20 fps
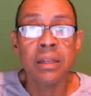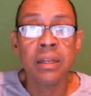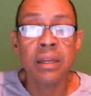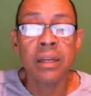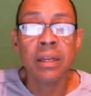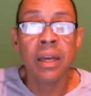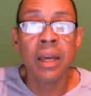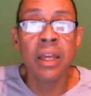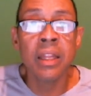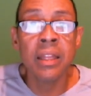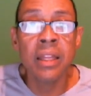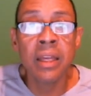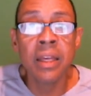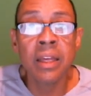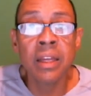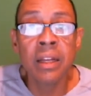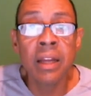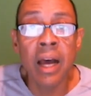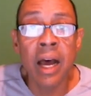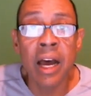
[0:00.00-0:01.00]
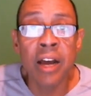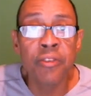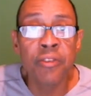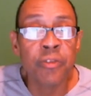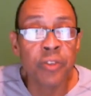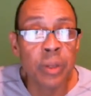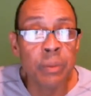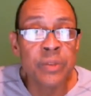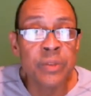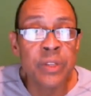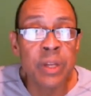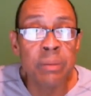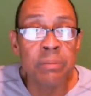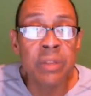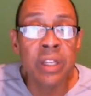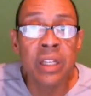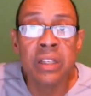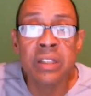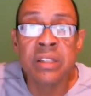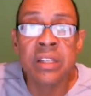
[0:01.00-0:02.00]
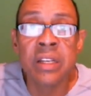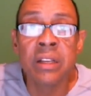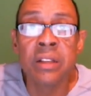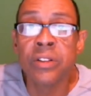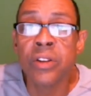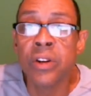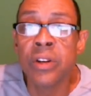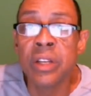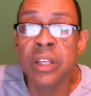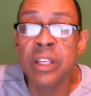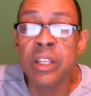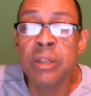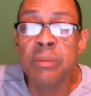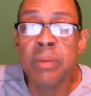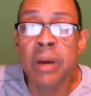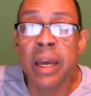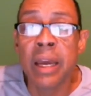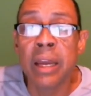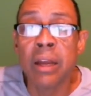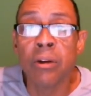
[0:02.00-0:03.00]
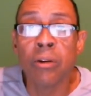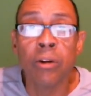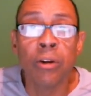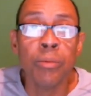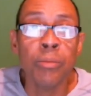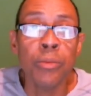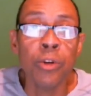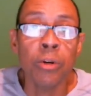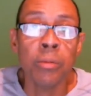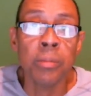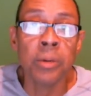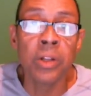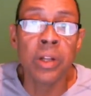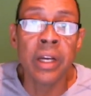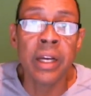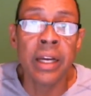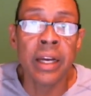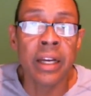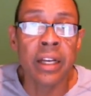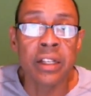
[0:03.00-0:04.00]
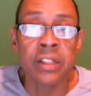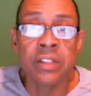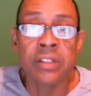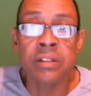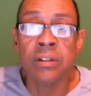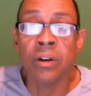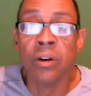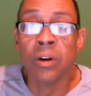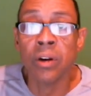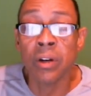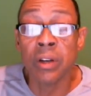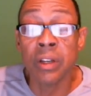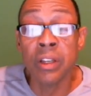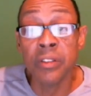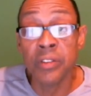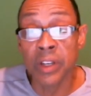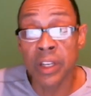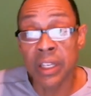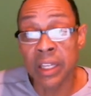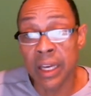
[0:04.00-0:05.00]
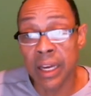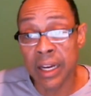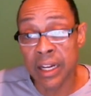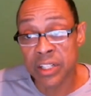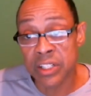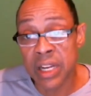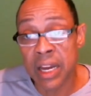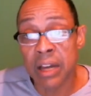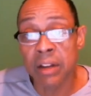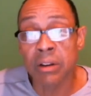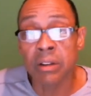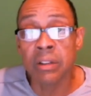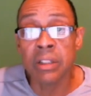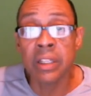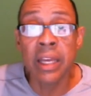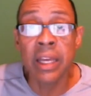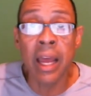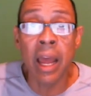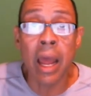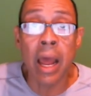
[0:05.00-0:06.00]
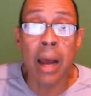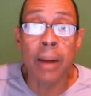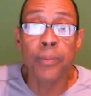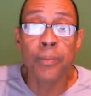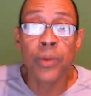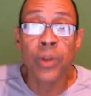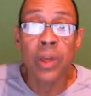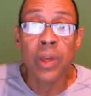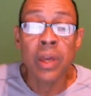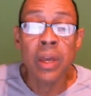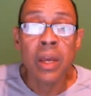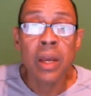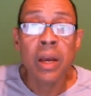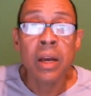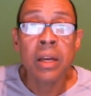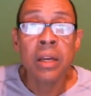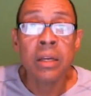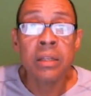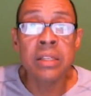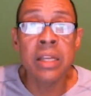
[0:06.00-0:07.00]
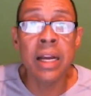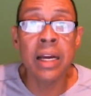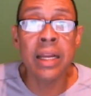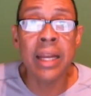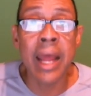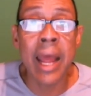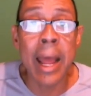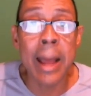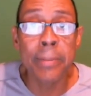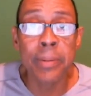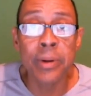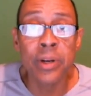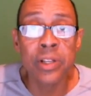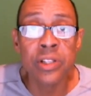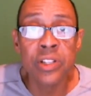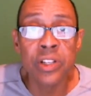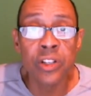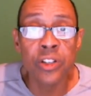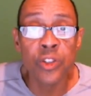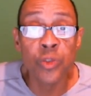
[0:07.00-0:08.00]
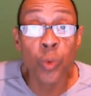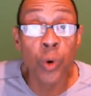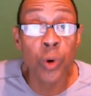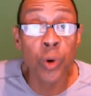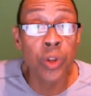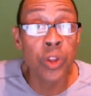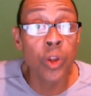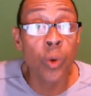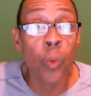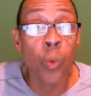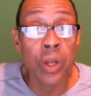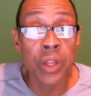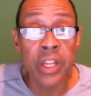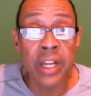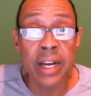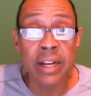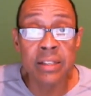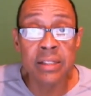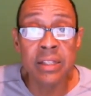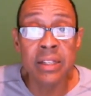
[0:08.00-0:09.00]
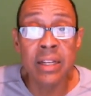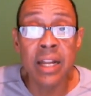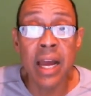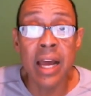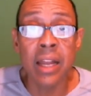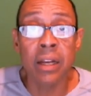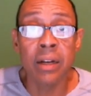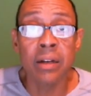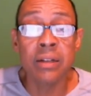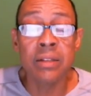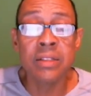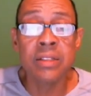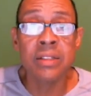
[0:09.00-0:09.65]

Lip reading: and then I flip something and sell it on eBay or Immutable X or even cash out on the app, it's not going to happen until it's worth $1,000.